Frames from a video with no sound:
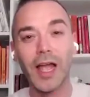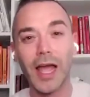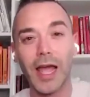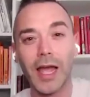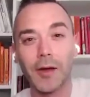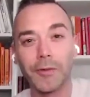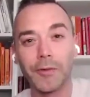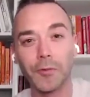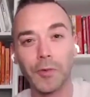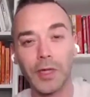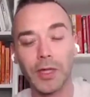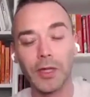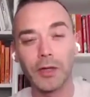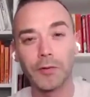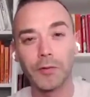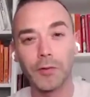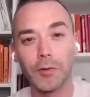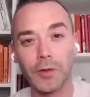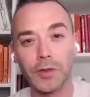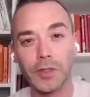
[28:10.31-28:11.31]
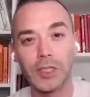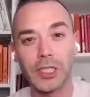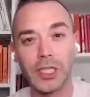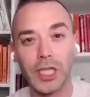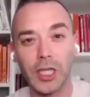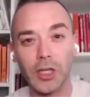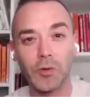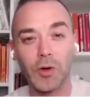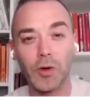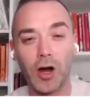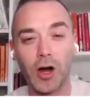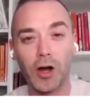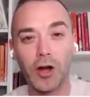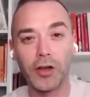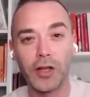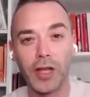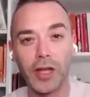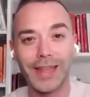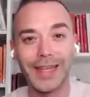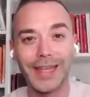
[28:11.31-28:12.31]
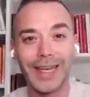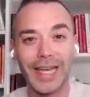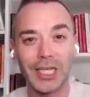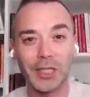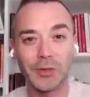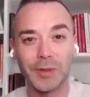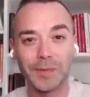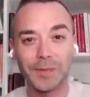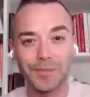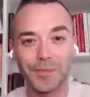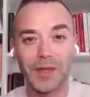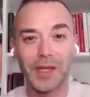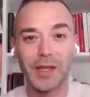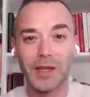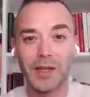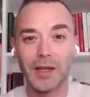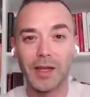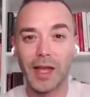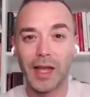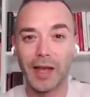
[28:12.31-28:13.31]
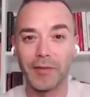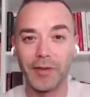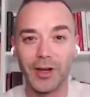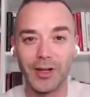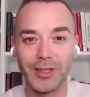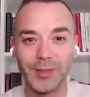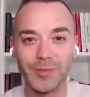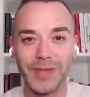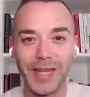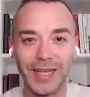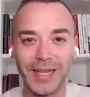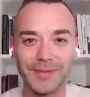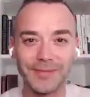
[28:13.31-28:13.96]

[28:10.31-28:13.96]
And we look forward to seeing you on the next one. Have an awesome day.